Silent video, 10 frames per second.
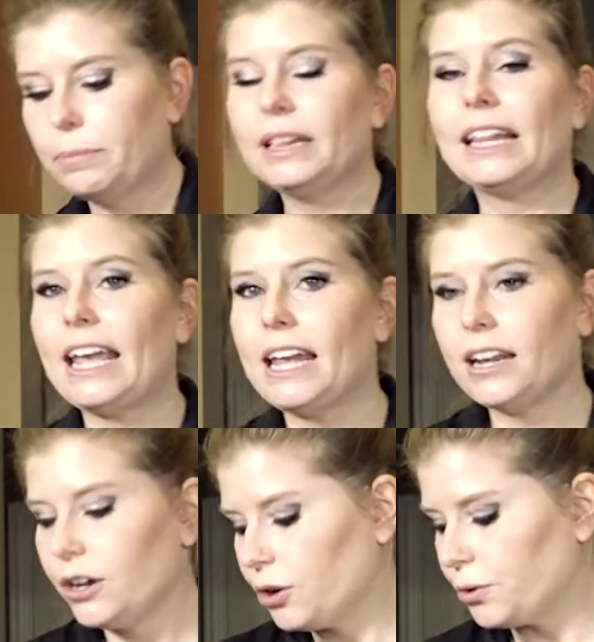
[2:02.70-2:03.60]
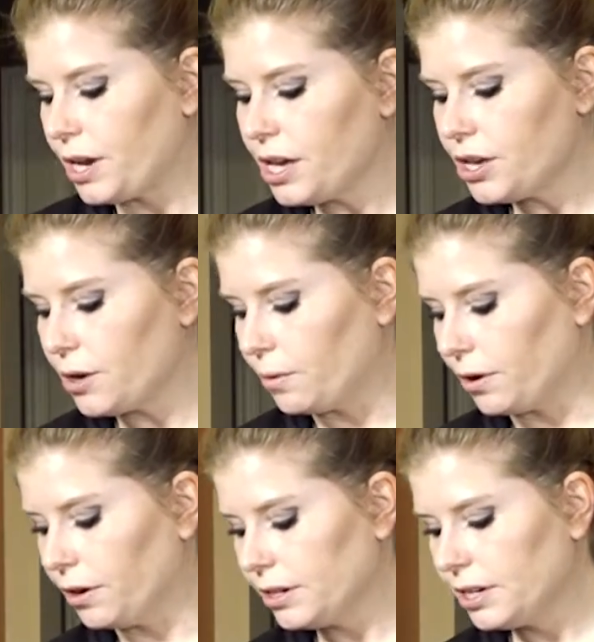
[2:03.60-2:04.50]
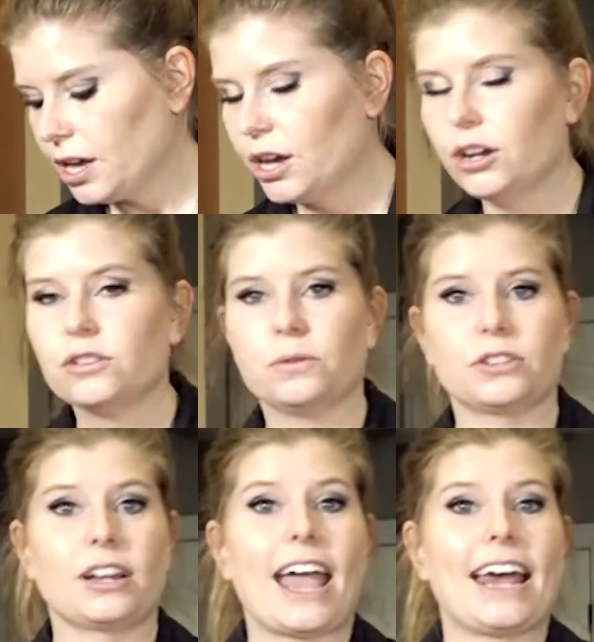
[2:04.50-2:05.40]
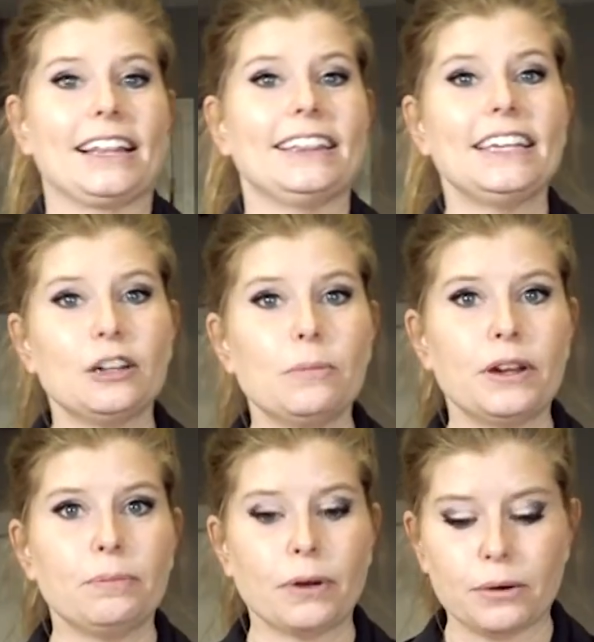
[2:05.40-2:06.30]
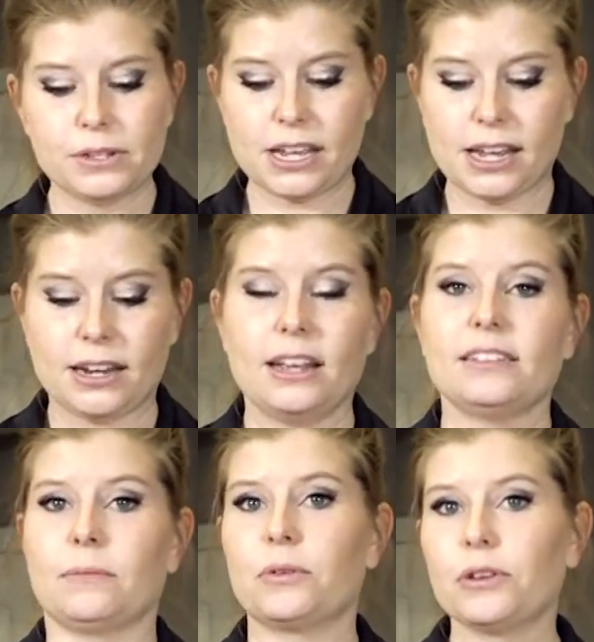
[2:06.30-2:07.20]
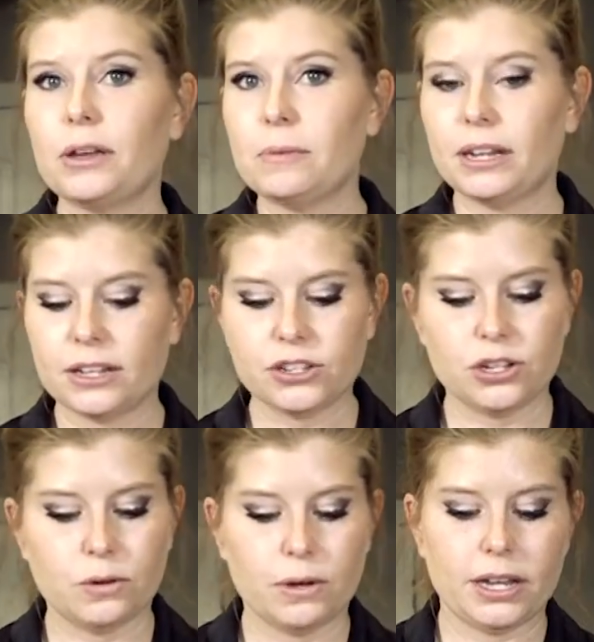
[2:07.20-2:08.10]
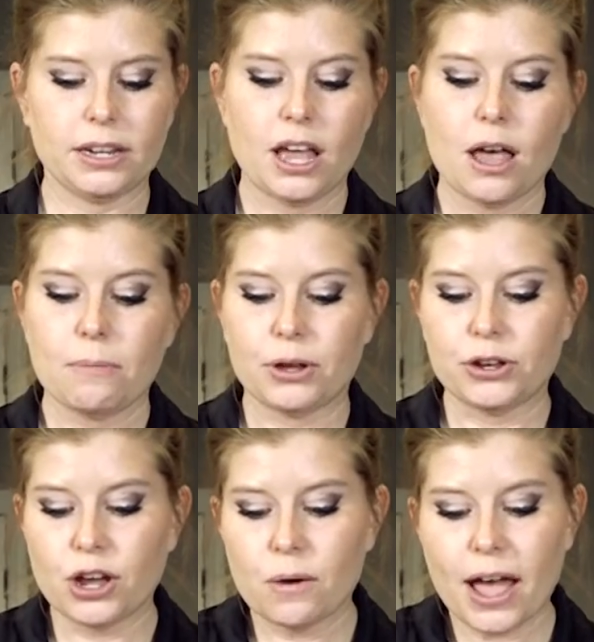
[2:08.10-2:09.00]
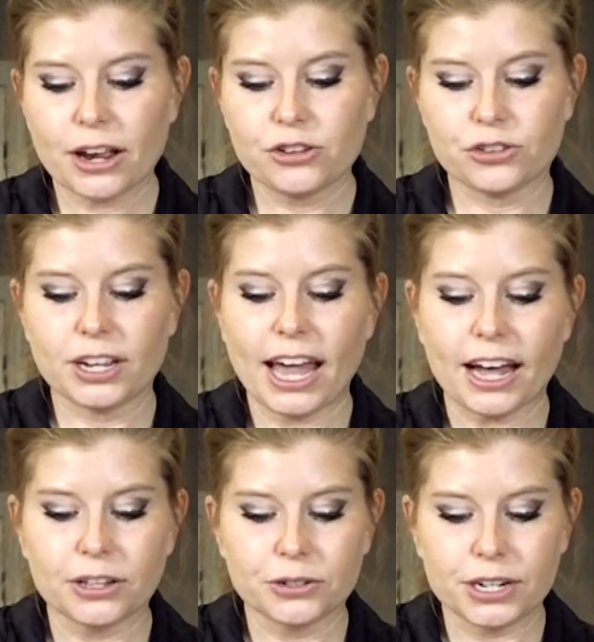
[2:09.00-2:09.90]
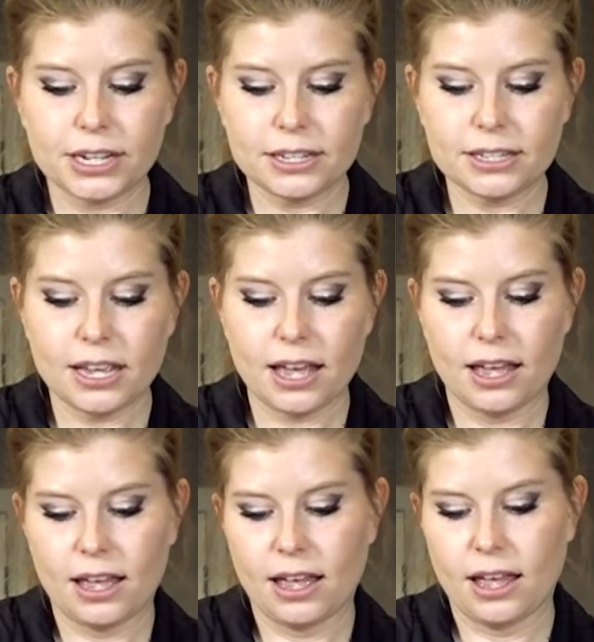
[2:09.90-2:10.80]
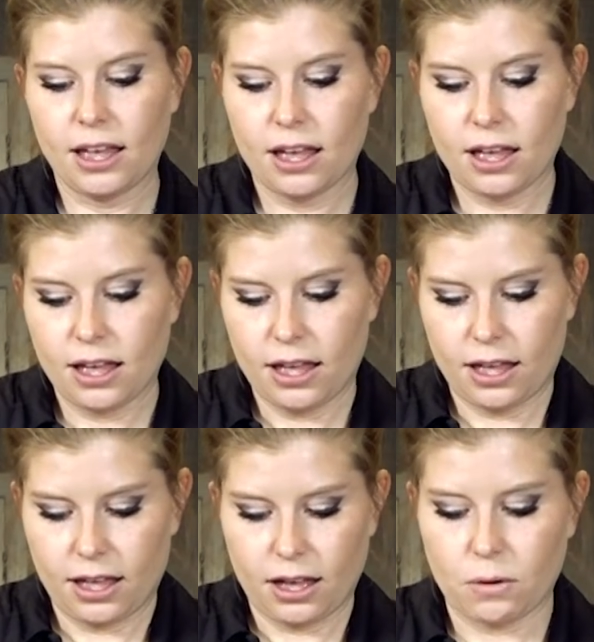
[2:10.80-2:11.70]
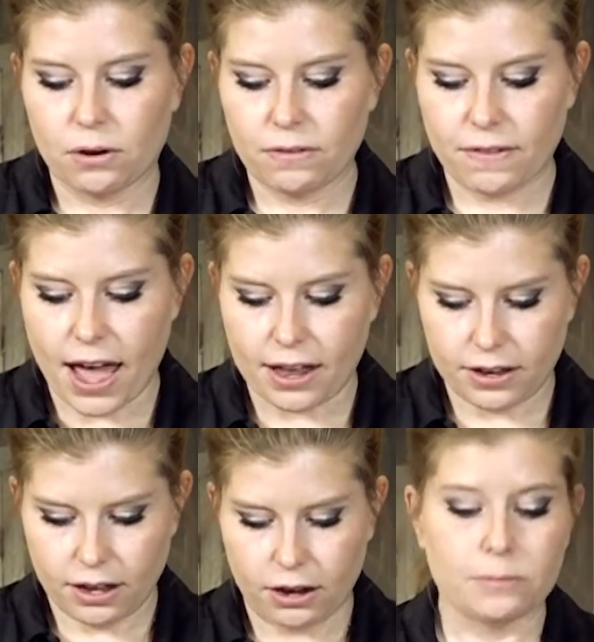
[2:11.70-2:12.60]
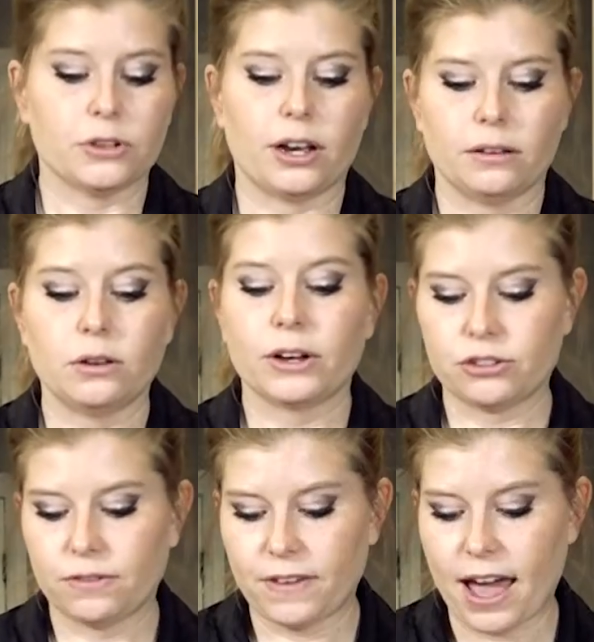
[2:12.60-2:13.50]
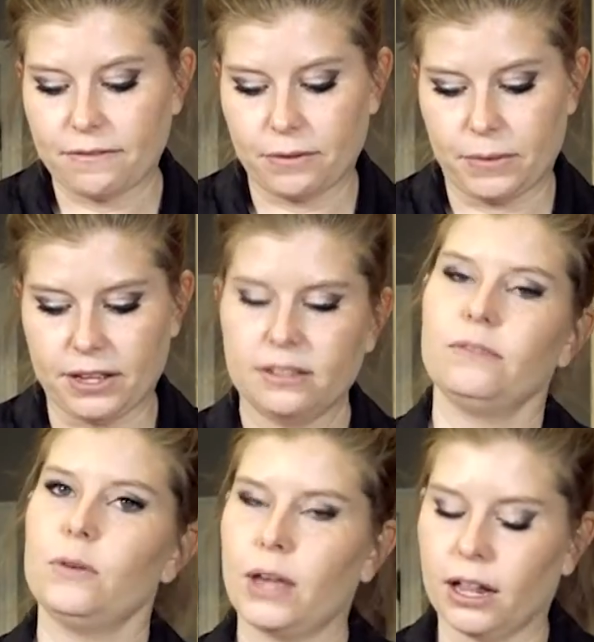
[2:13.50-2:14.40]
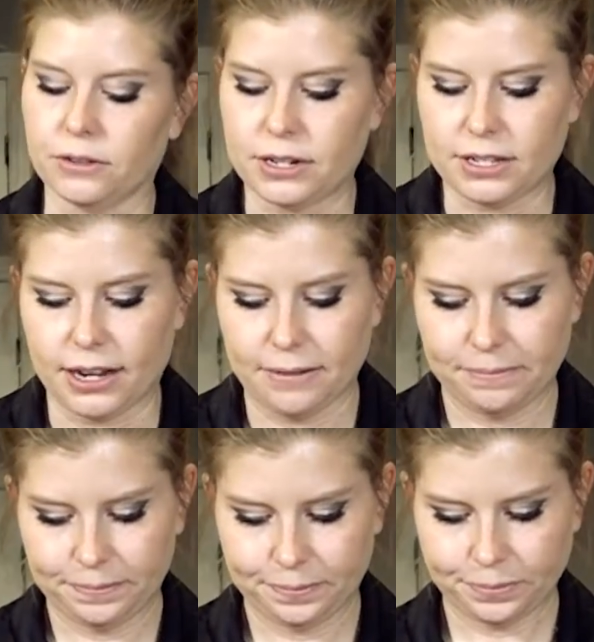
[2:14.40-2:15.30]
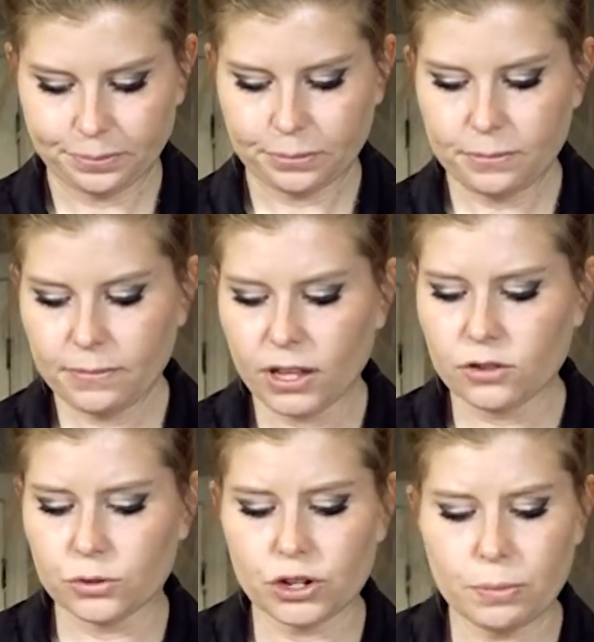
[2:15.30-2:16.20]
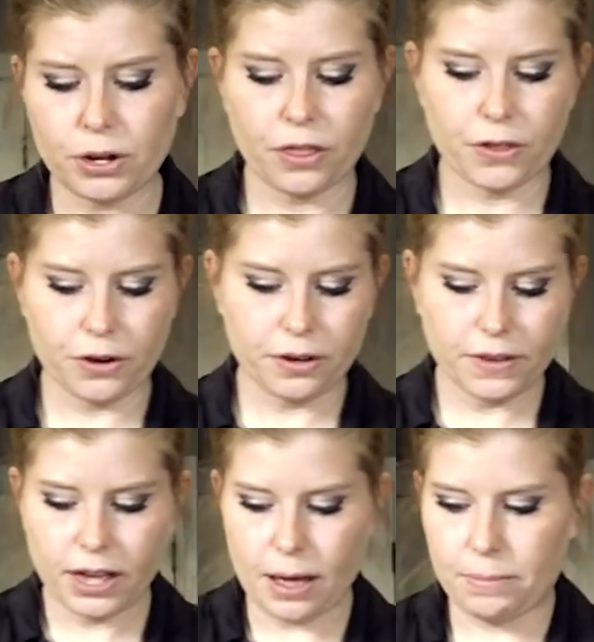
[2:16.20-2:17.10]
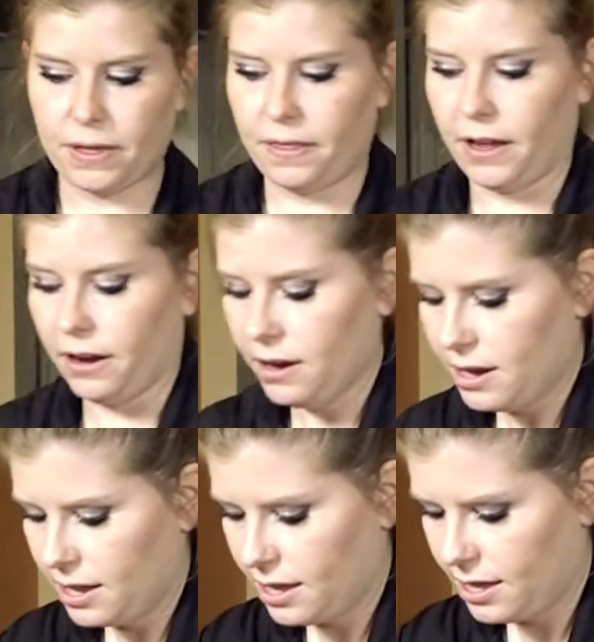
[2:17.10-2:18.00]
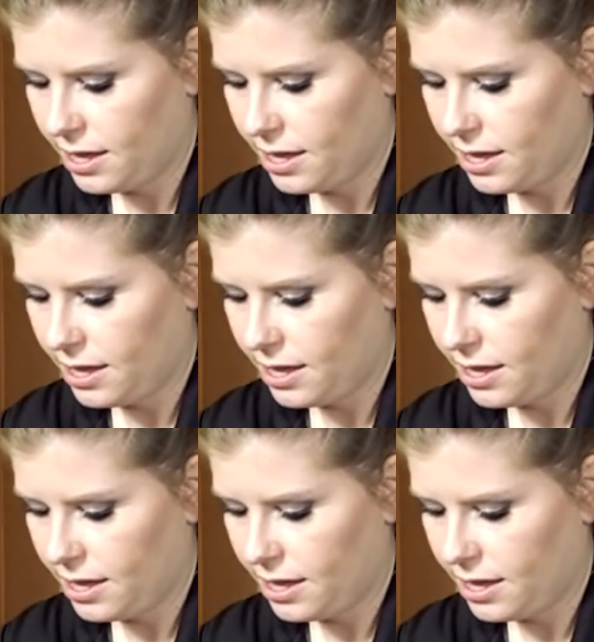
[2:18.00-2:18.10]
a plain Greek yogurt. So it's going to add a little bit of protein, some creaminess to it, but no extra calories. No extra fat from this, a few calories in it. So we're just gonna put 1/3 cup in there.